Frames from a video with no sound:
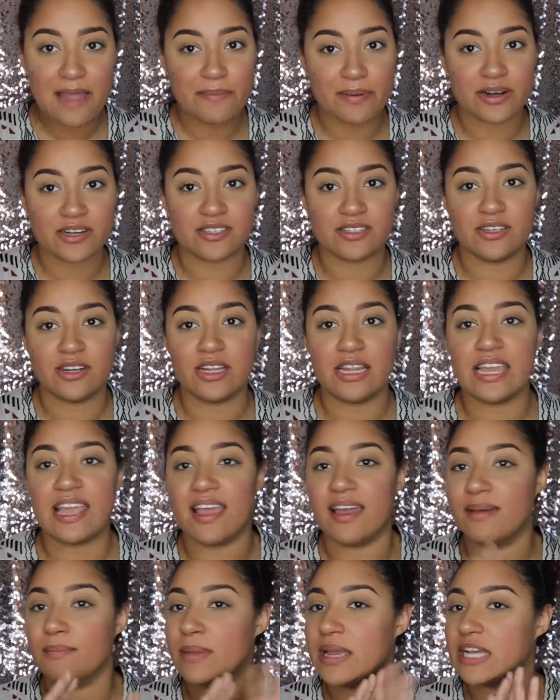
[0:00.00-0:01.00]
personally
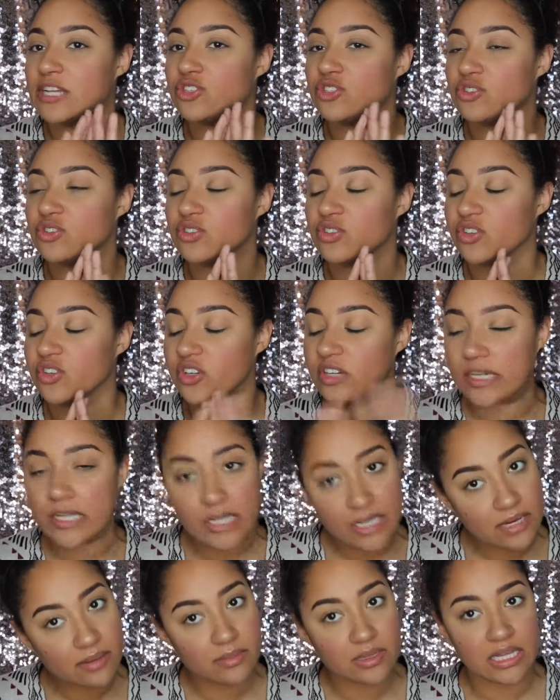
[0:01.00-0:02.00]
am
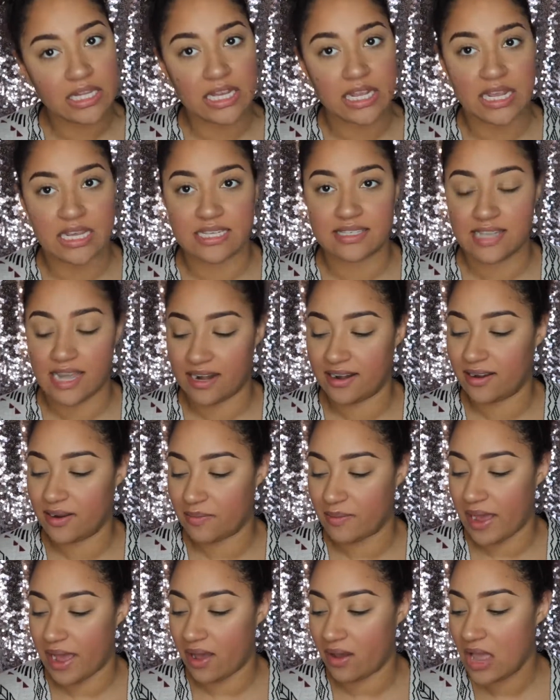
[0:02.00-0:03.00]
extremely excited
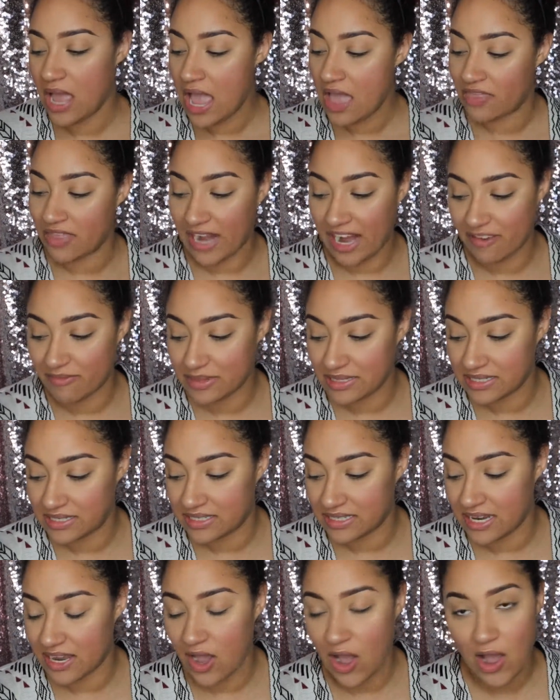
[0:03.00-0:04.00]
about, that I've been
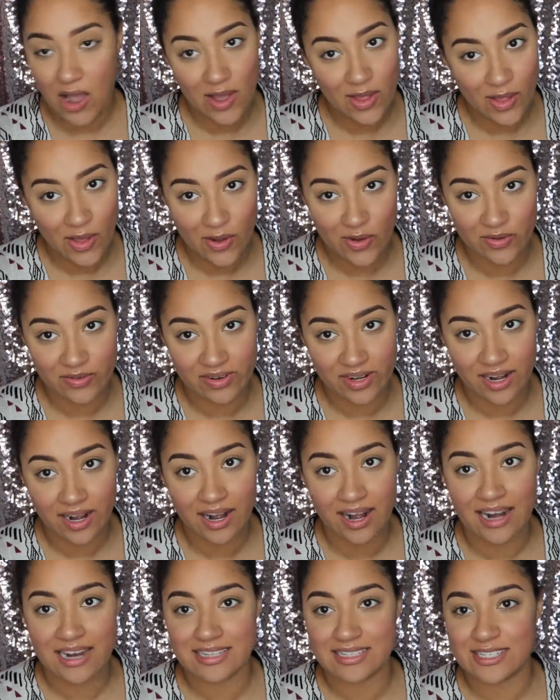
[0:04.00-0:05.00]
seeing all
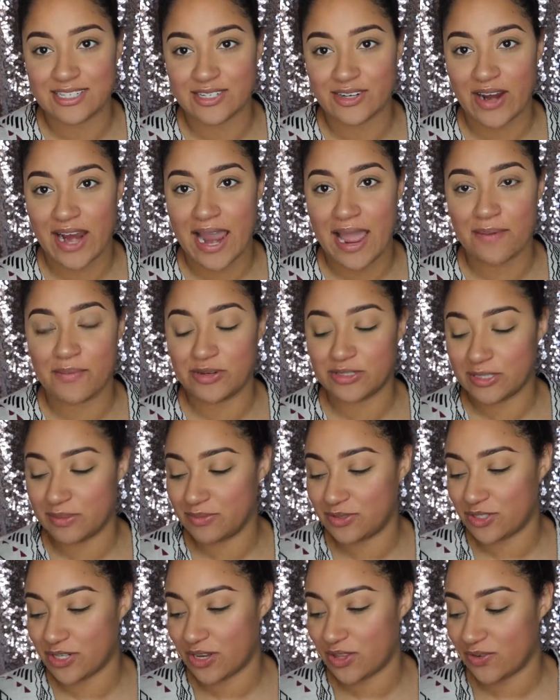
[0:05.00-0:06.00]
over Instagram, which
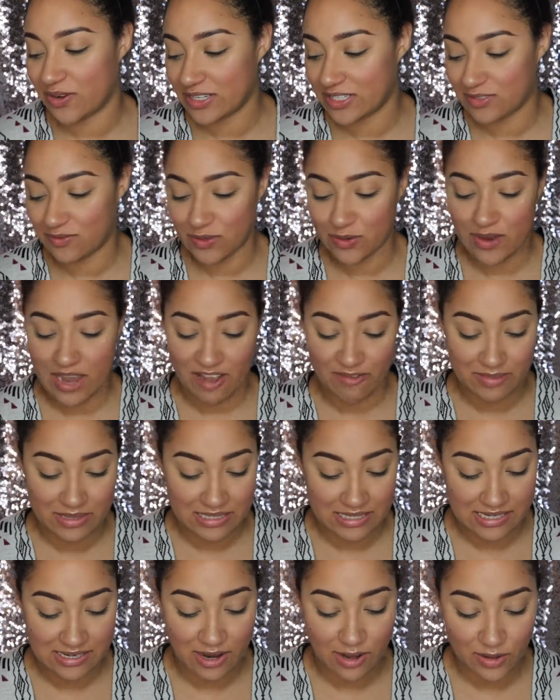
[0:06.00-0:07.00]
I'm sure the rest of you have
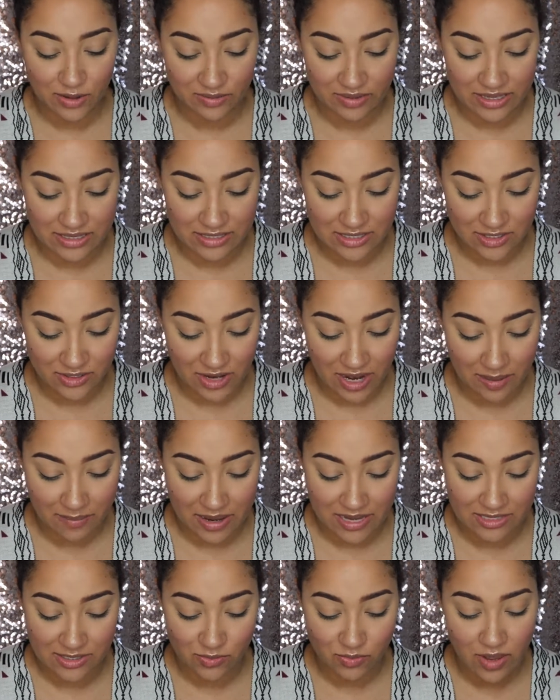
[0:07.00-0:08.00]
been seeing all over Instagram
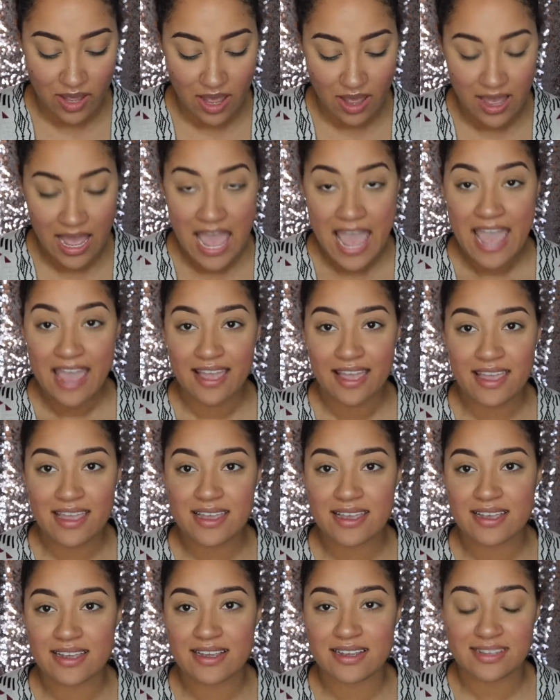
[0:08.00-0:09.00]
as well,
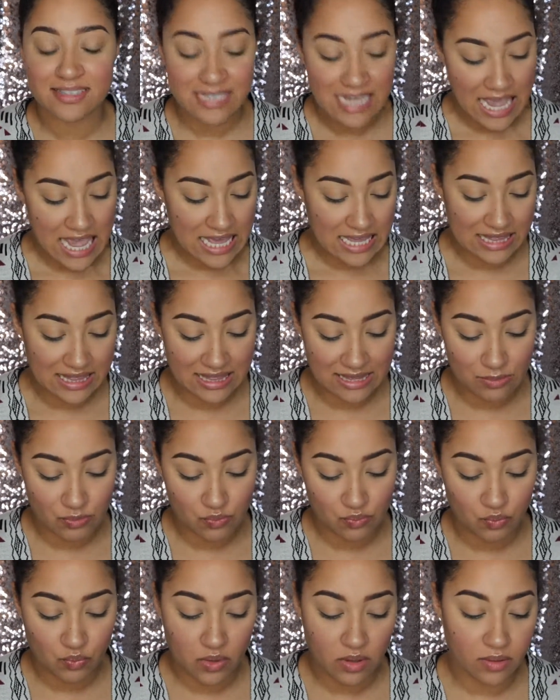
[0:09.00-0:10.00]
is,
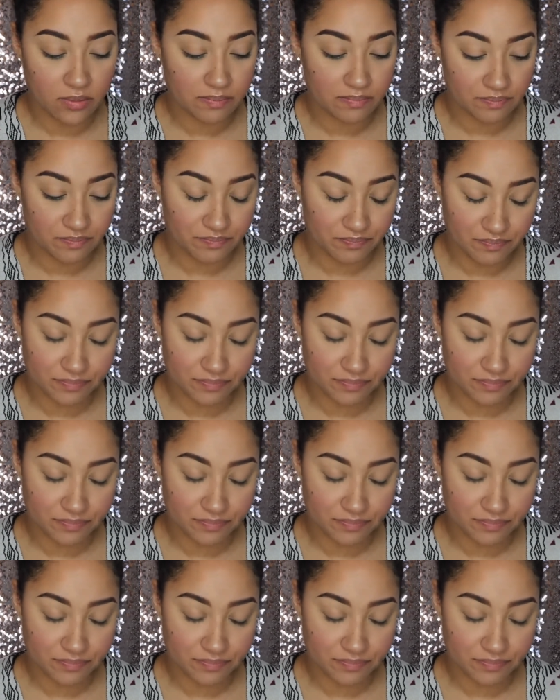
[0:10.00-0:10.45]
well,